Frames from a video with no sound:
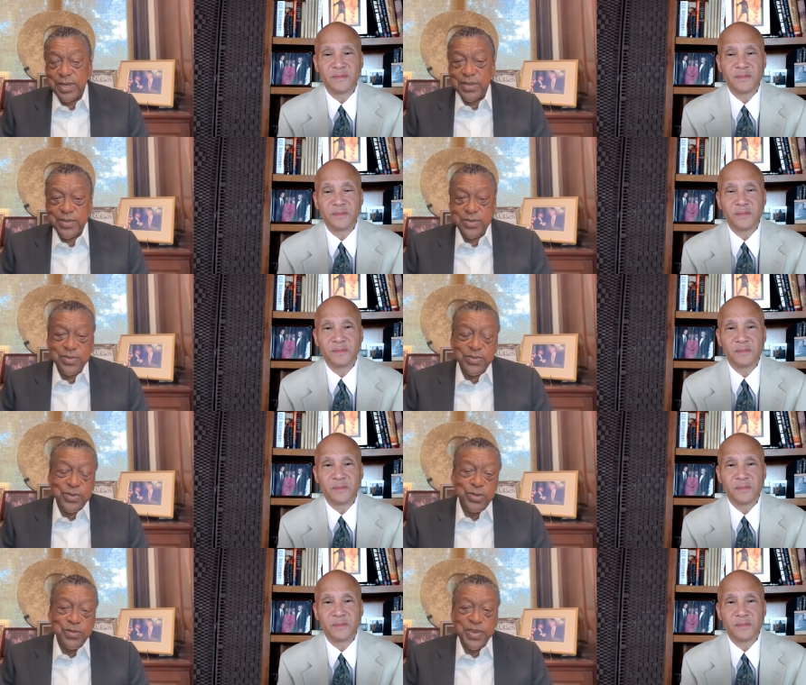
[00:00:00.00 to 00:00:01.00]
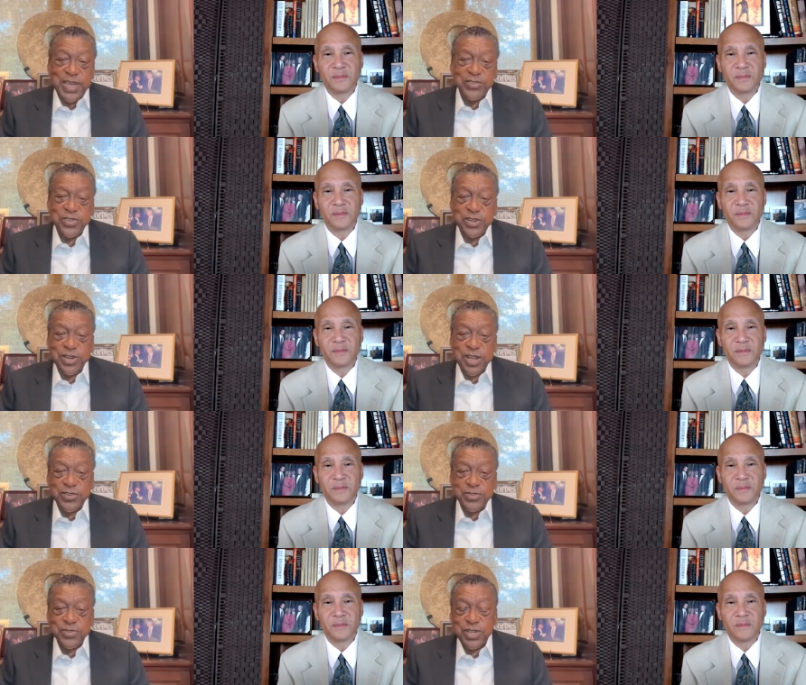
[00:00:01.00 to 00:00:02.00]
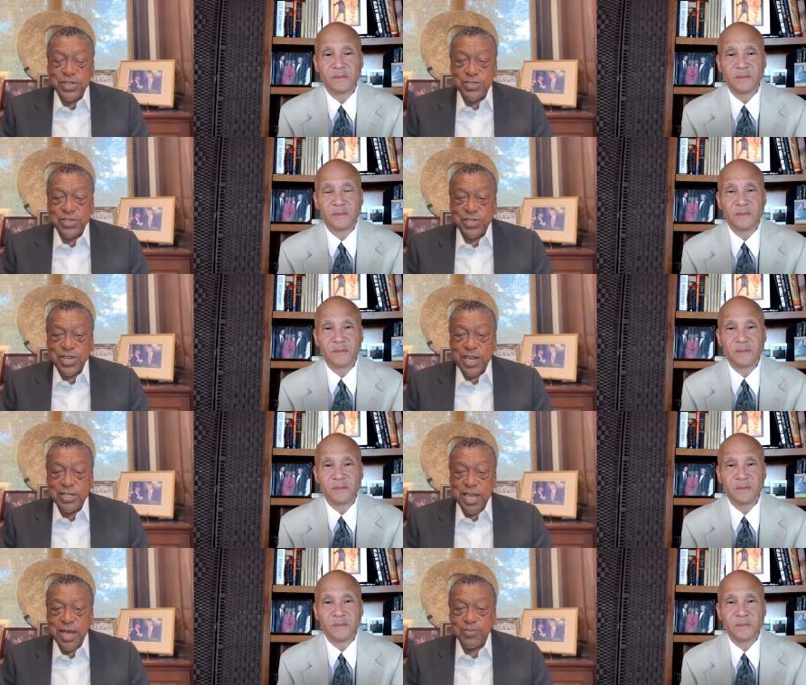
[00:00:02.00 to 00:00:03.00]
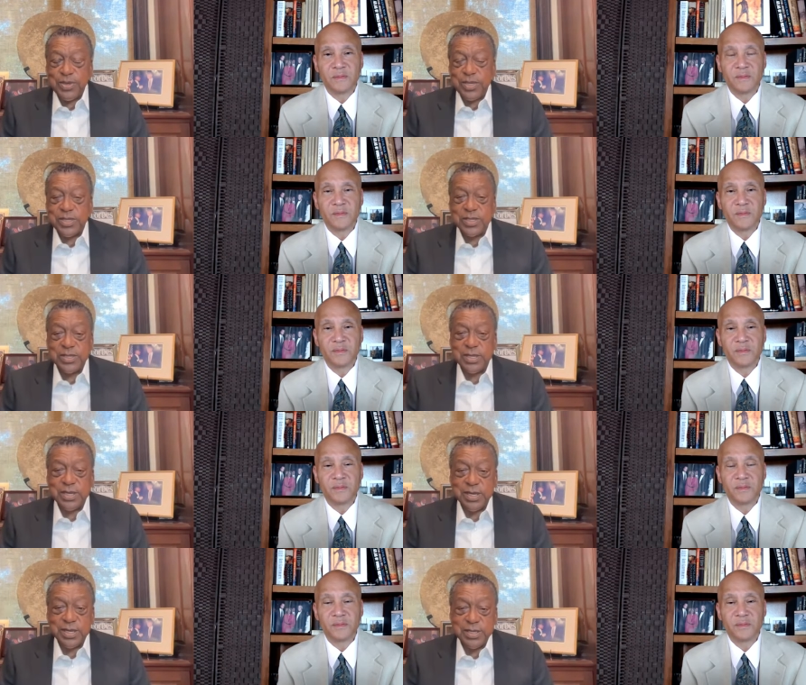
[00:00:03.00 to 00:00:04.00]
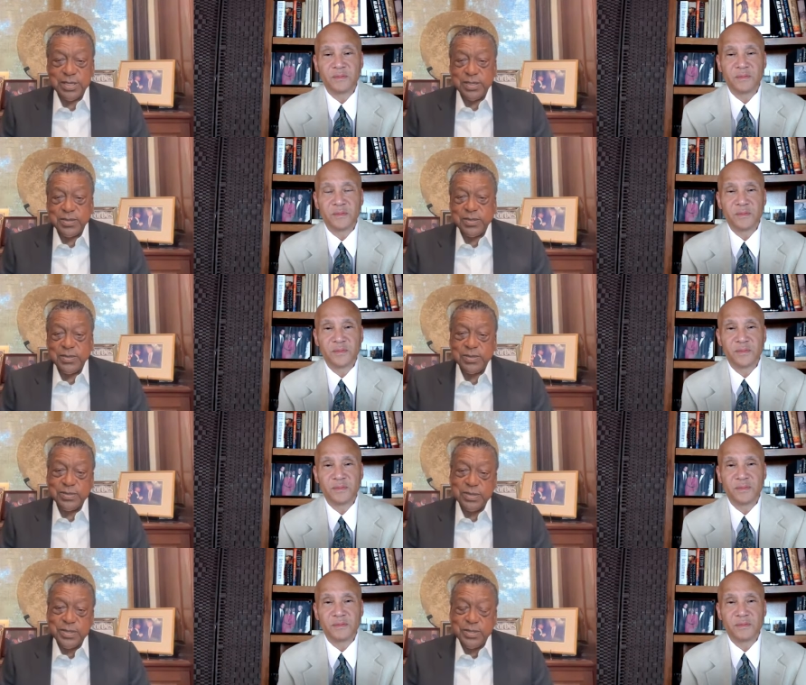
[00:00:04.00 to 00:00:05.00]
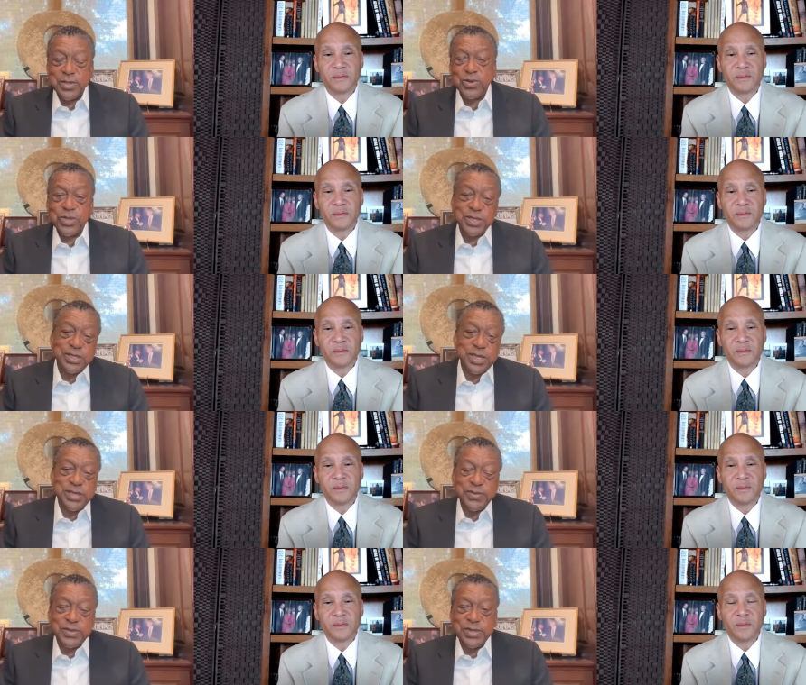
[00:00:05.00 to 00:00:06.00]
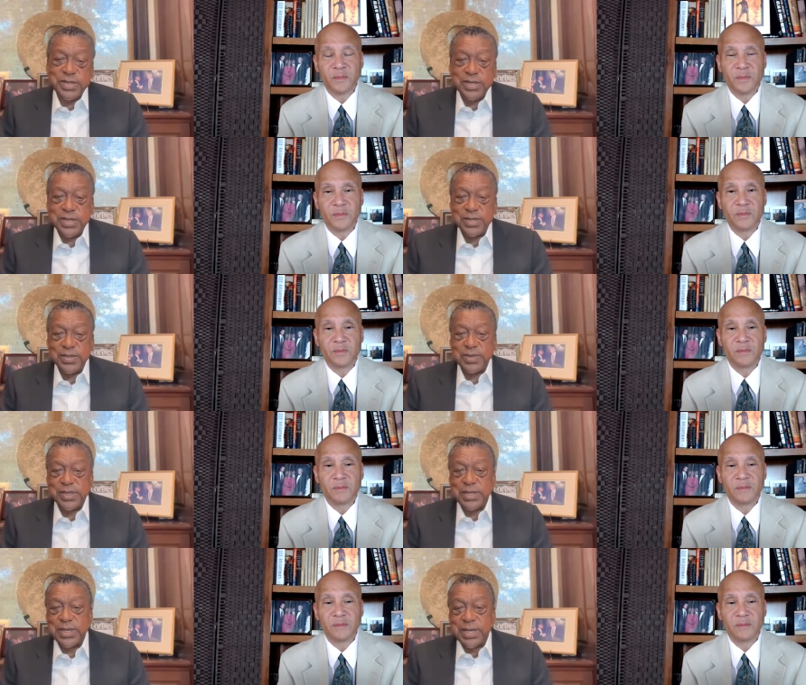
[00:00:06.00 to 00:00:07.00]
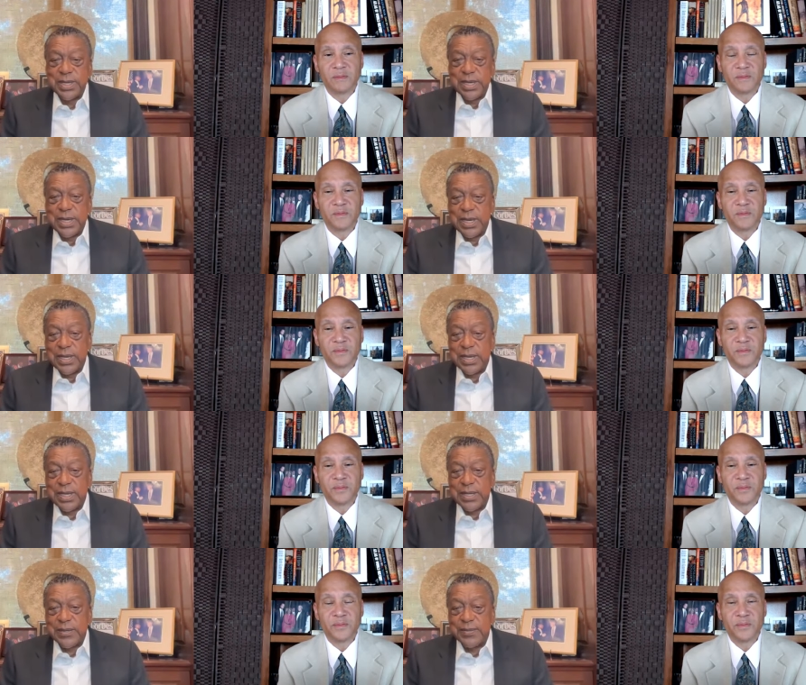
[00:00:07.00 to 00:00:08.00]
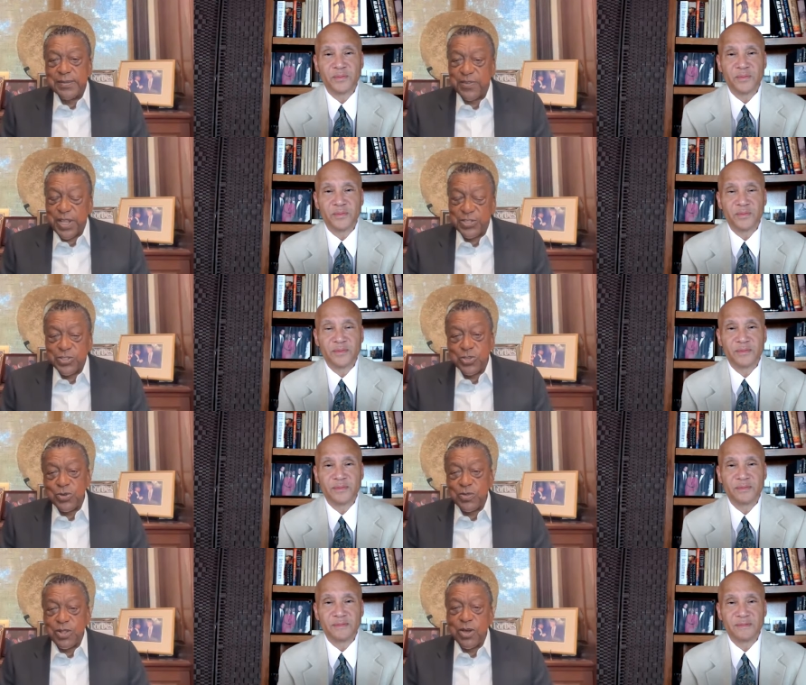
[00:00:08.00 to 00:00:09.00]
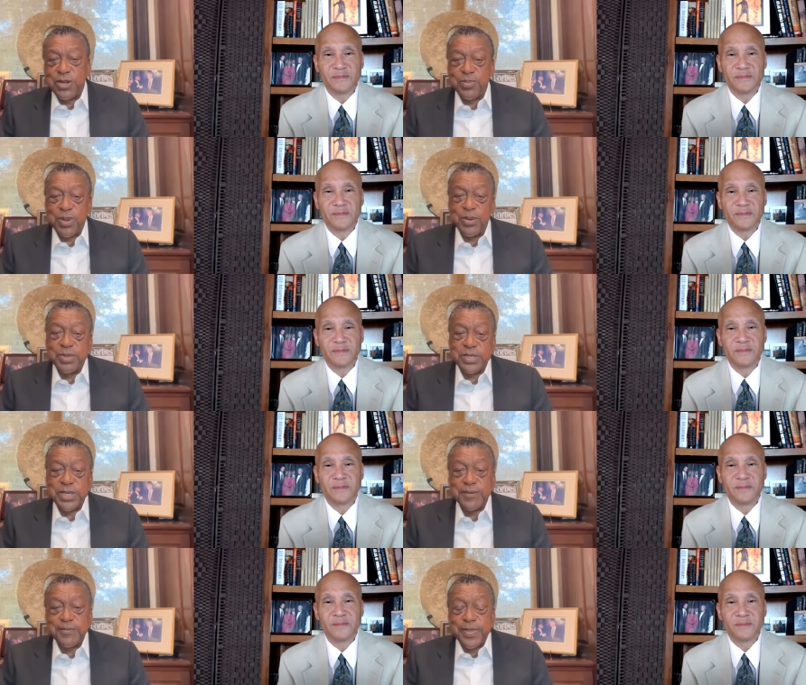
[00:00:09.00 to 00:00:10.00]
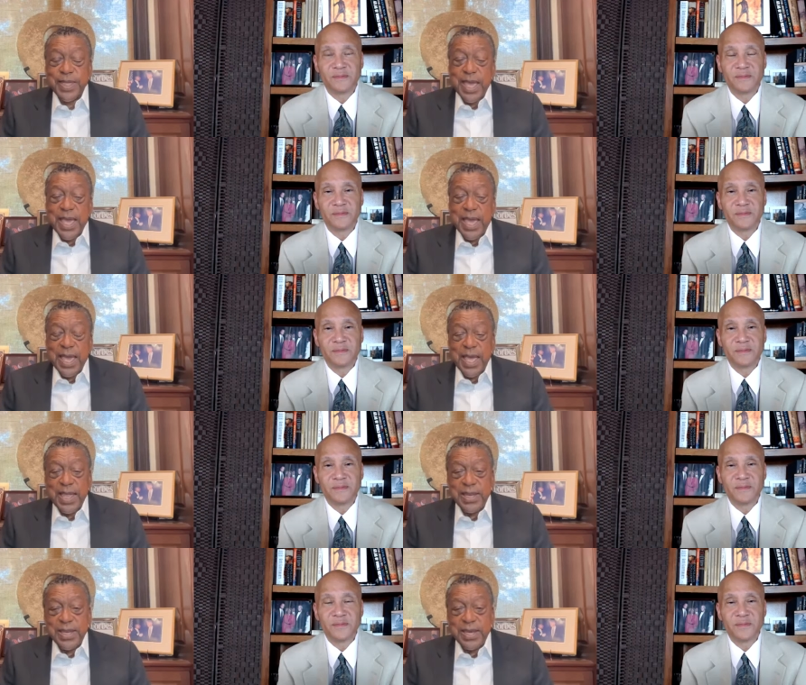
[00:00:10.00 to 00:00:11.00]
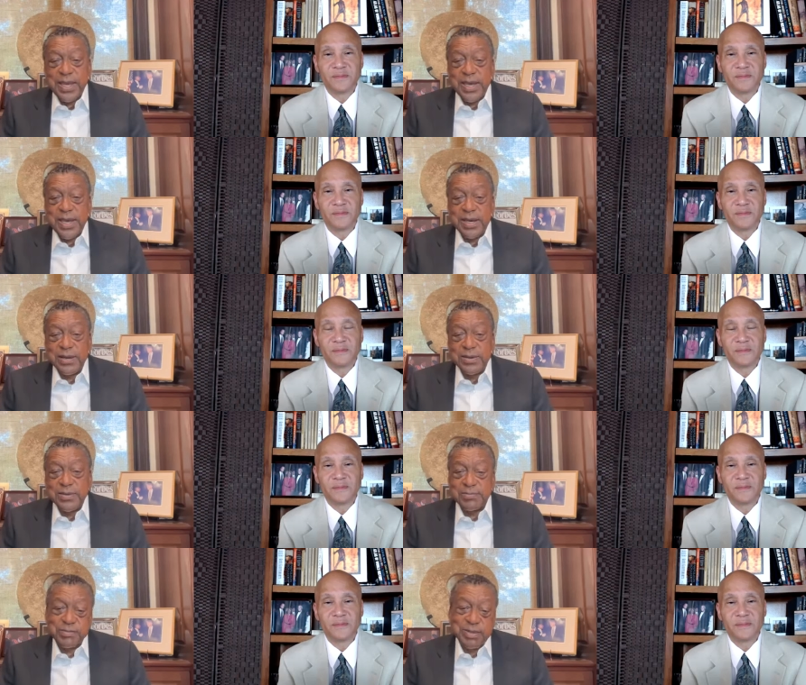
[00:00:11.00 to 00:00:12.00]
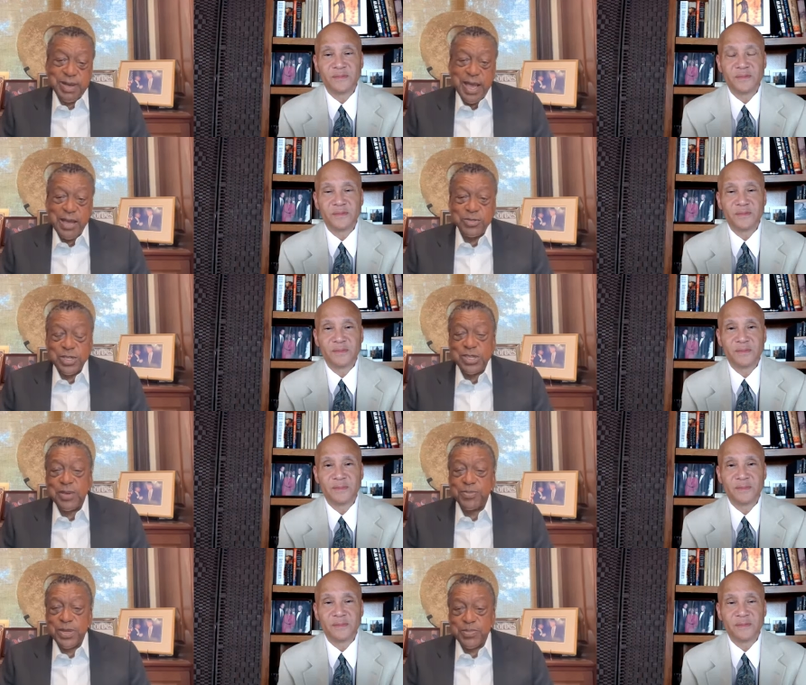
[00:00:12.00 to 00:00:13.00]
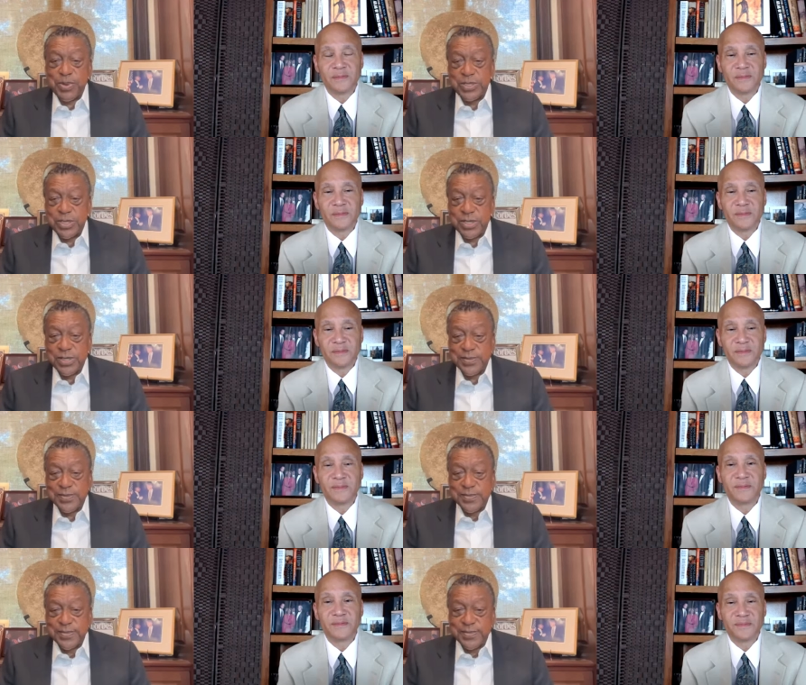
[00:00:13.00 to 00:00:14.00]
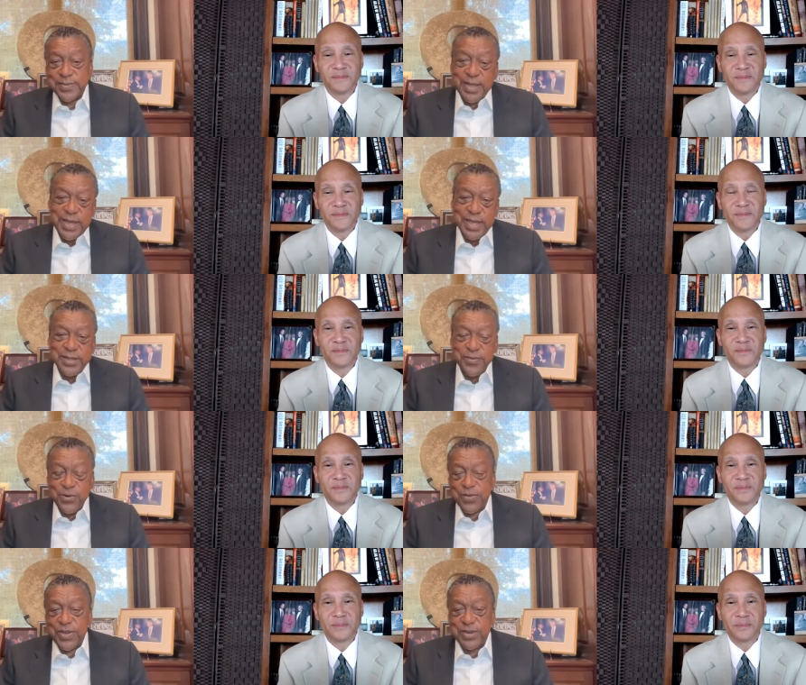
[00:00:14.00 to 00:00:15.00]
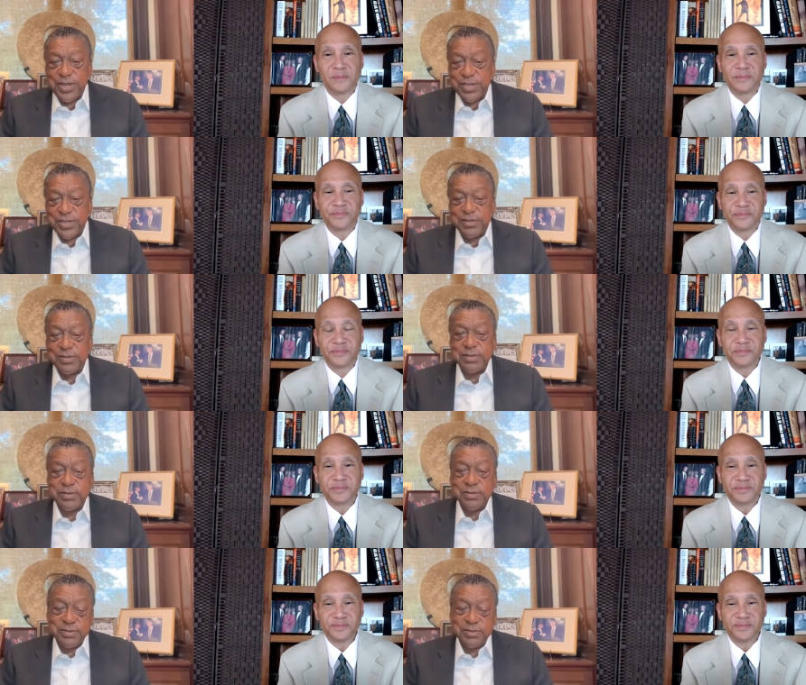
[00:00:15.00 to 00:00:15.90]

Speaker 1: the School of Advanced International Studies at Johns Hopkins, uh, to school in Denver, and another one, uh, the Fletcher School of Law and Diplomacy. And uh, I was accepted at Princeton, and the Ford Foundation